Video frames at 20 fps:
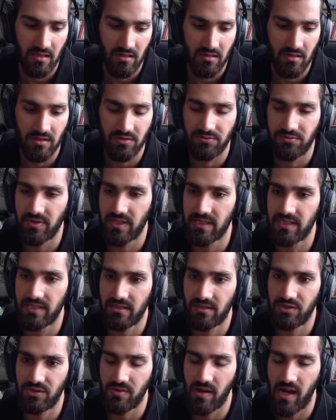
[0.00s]
the
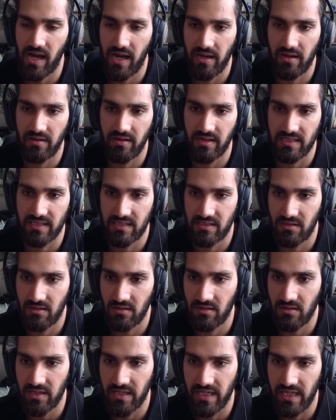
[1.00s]
risk to hire
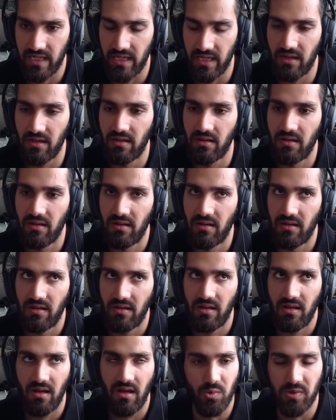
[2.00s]
externally
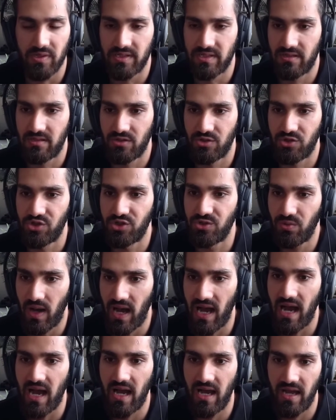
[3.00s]
was too
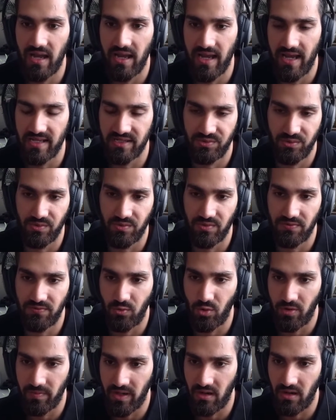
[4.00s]
high as we were
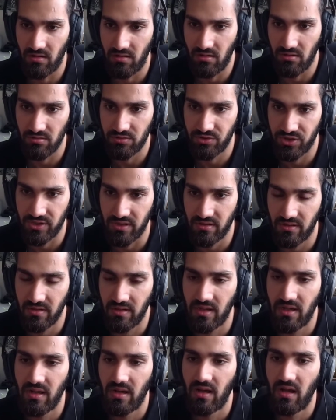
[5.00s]
forming our culture.
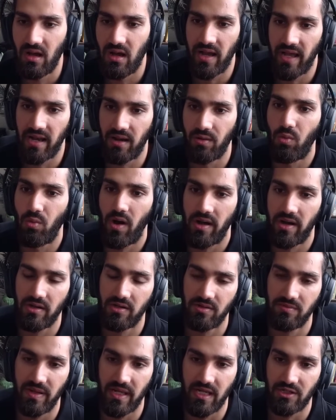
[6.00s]
And I wanted
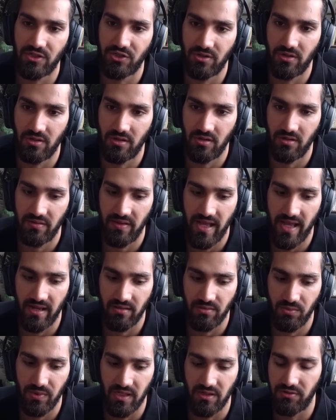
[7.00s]
to make sure that
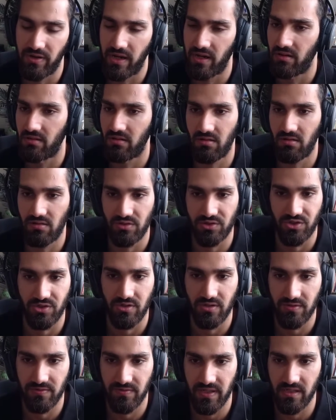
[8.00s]
we created a
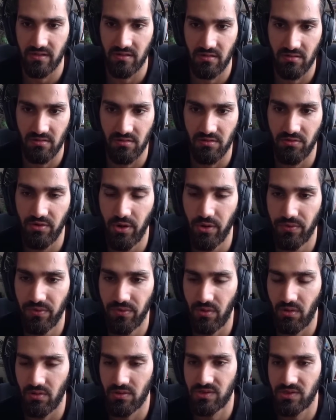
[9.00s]
culture of internal growth,
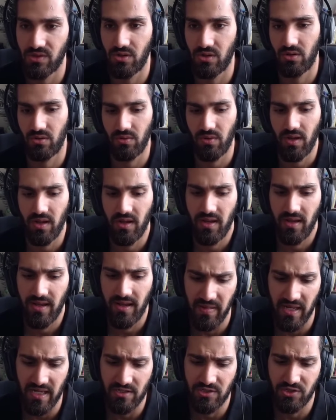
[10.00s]
also
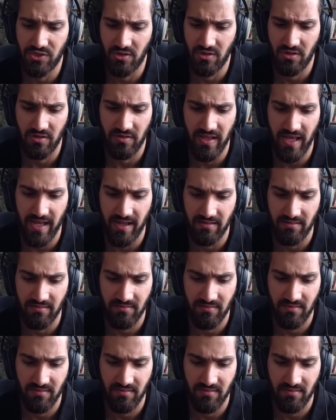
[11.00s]
make sure that